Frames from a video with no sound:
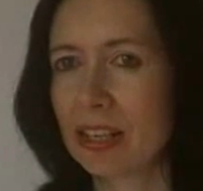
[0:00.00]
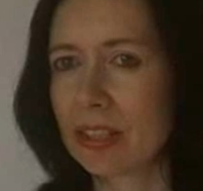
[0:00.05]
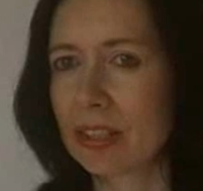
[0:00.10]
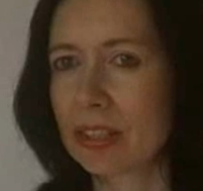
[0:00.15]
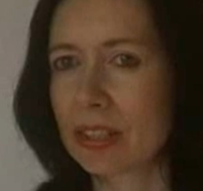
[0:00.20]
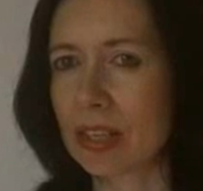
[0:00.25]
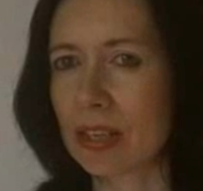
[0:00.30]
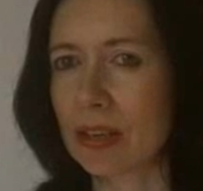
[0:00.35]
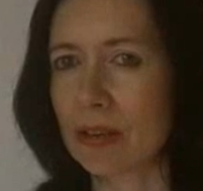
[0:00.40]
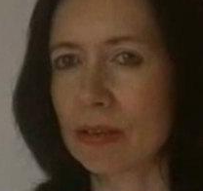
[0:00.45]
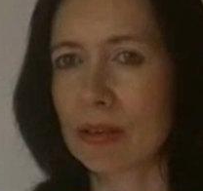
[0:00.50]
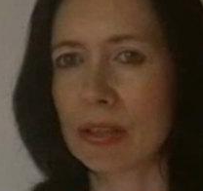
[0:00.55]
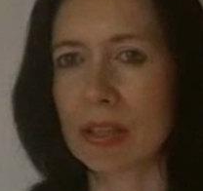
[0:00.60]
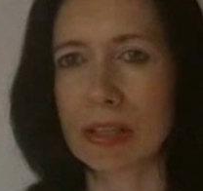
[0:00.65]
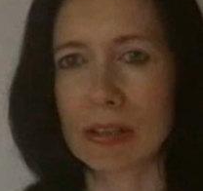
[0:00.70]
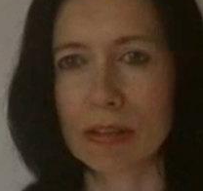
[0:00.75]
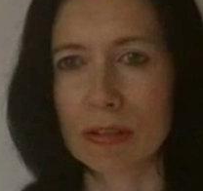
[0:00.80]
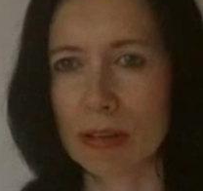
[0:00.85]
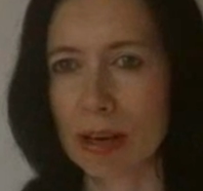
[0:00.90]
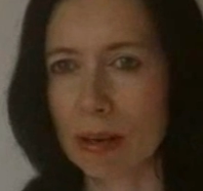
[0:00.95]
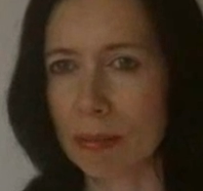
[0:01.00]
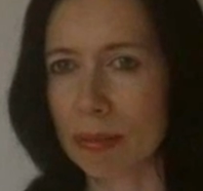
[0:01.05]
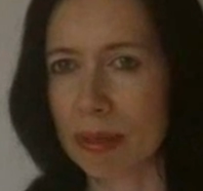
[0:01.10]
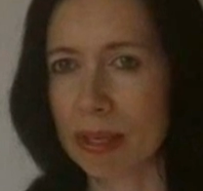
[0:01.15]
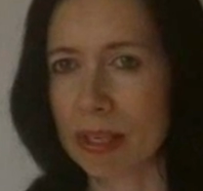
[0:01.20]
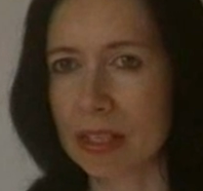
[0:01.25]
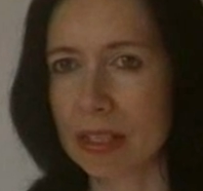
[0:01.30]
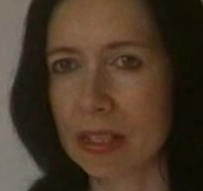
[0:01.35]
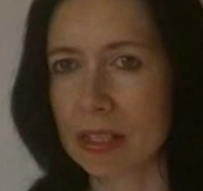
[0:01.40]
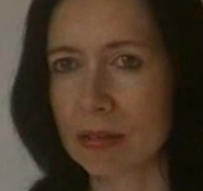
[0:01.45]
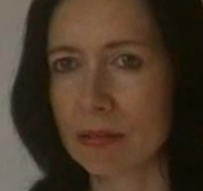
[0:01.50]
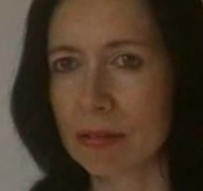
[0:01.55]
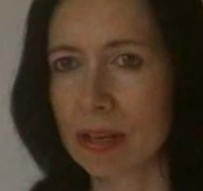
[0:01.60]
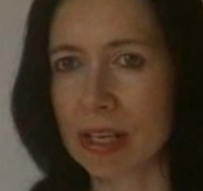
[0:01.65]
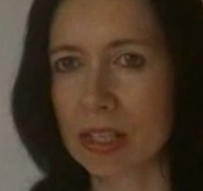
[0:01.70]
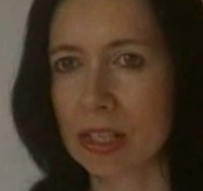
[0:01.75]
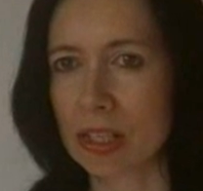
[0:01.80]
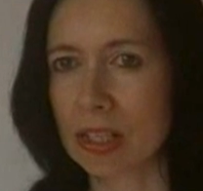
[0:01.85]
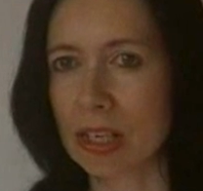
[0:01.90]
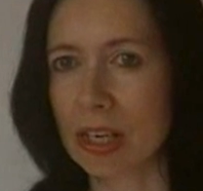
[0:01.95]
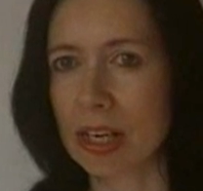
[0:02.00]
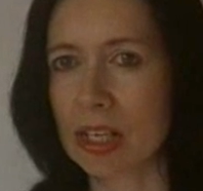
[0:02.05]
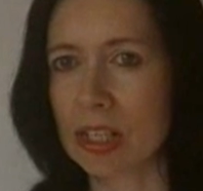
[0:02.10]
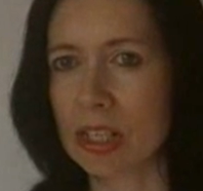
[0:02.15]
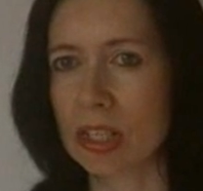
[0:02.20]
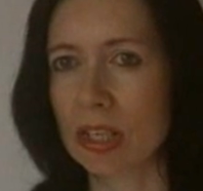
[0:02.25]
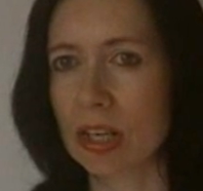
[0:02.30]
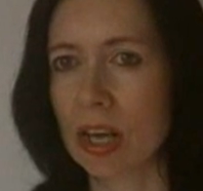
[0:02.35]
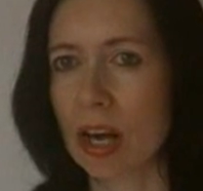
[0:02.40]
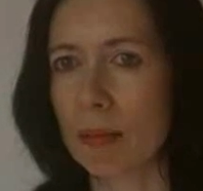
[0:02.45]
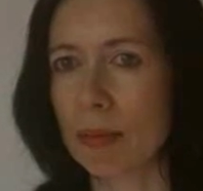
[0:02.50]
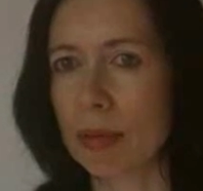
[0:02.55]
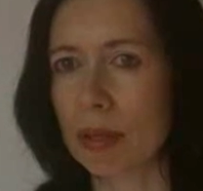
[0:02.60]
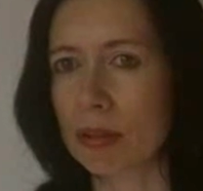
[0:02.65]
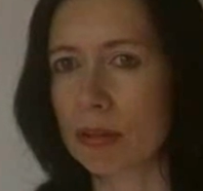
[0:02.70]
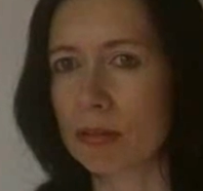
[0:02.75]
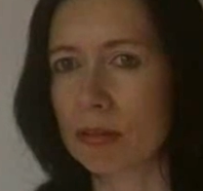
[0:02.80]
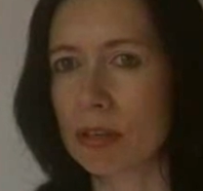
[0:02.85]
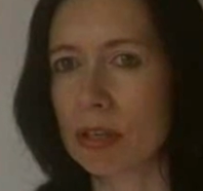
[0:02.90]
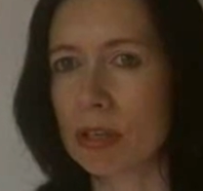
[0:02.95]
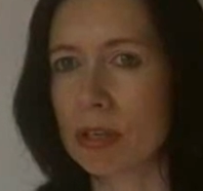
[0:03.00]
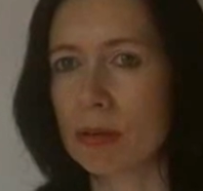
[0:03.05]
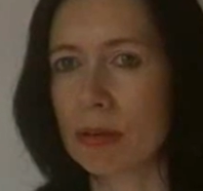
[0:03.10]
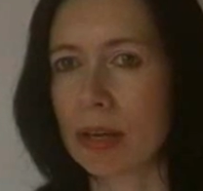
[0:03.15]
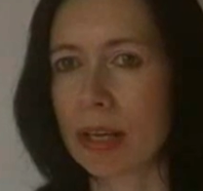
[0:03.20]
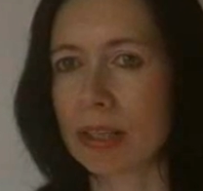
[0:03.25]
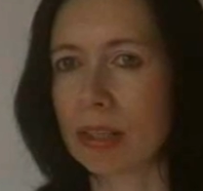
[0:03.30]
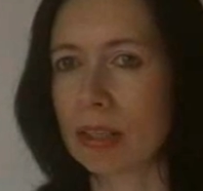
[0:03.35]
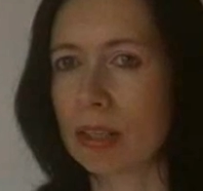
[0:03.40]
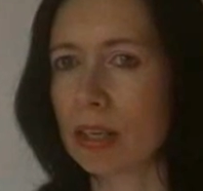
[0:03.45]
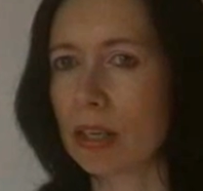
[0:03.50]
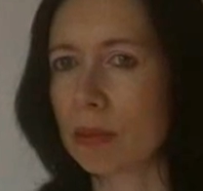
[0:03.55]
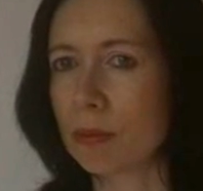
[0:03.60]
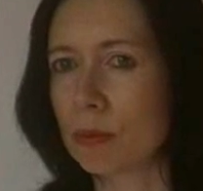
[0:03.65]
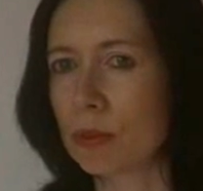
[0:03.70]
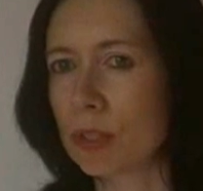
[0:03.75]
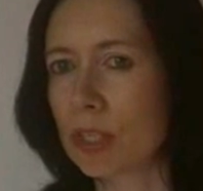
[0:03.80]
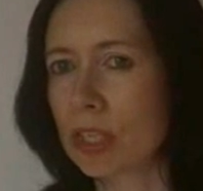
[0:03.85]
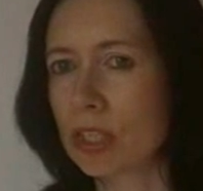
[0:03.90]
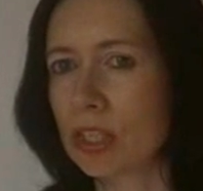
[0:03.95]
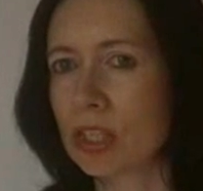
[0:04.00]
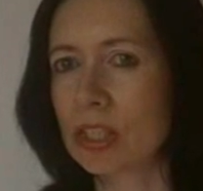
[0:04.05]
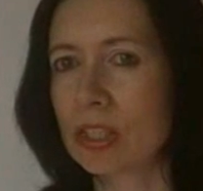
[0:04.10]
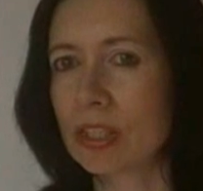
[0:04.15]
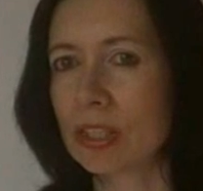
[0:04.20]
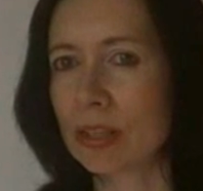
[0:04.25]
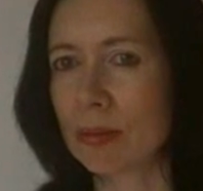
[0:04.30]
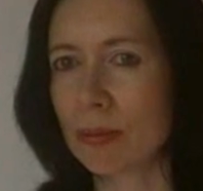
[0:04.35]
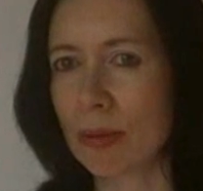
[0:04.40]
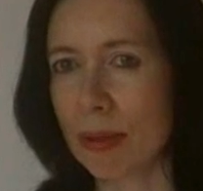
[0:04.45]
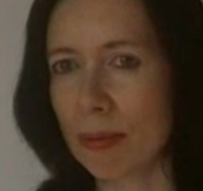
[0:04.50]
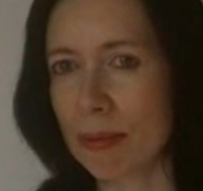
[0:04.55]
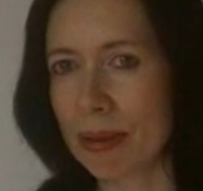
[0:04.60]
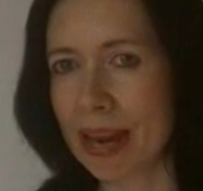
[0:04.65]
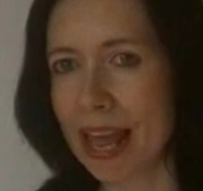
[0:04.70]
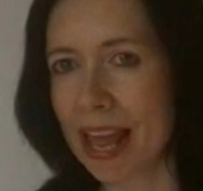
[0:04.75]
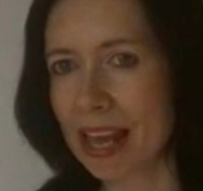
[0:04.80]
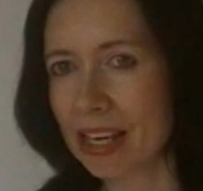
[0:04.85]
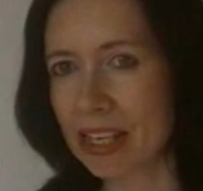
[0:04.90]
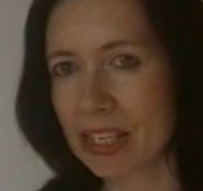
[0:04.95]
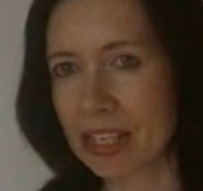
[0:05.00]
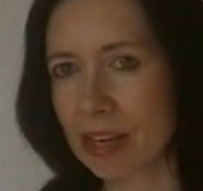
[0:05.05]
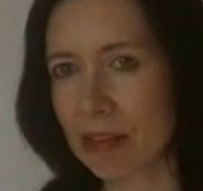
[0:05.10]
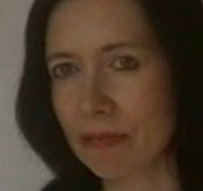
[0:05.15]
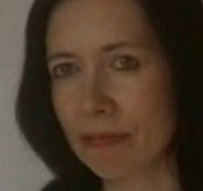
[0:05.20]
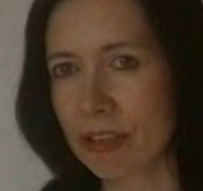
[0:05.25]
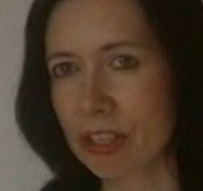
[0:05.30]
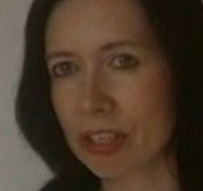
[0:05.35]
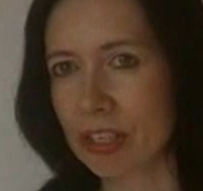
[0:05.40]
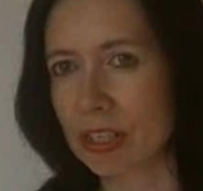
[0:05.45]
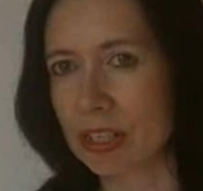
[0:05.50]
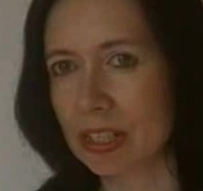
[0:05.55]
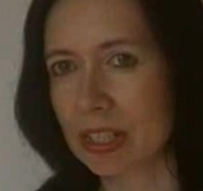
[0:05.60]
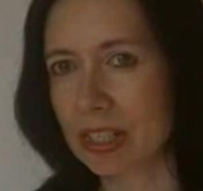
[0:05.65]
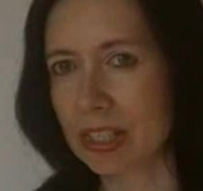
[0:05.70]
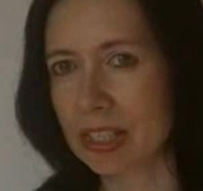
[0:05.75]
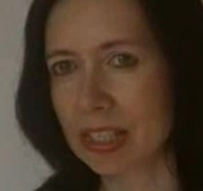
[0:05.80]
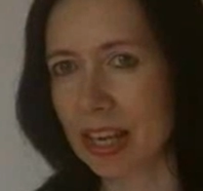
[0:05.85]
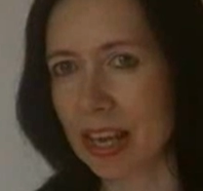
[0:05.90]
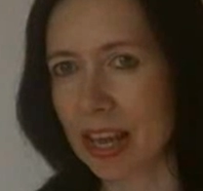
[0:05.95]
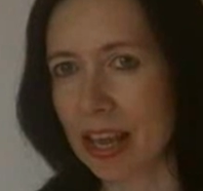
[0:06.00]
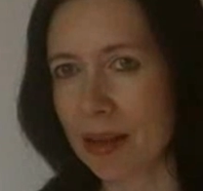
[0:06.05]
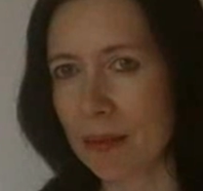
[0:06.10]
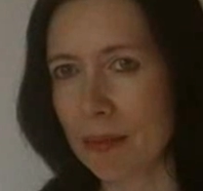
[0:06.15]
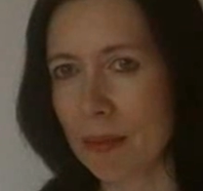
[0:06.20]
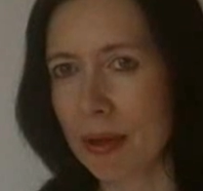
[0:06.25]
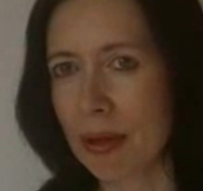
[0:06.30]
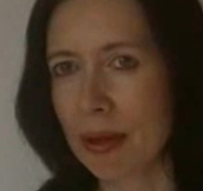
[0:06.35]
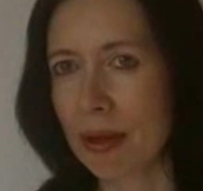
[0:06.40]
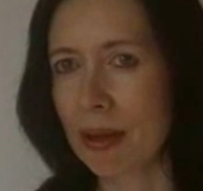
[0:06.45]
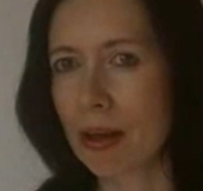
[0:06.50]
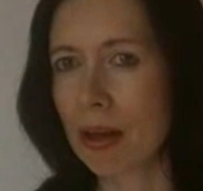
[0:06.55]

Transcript: So there are great pieces of legislation coming through, like the Carbon Reduction Commitment, Energy Efficiency Scheme,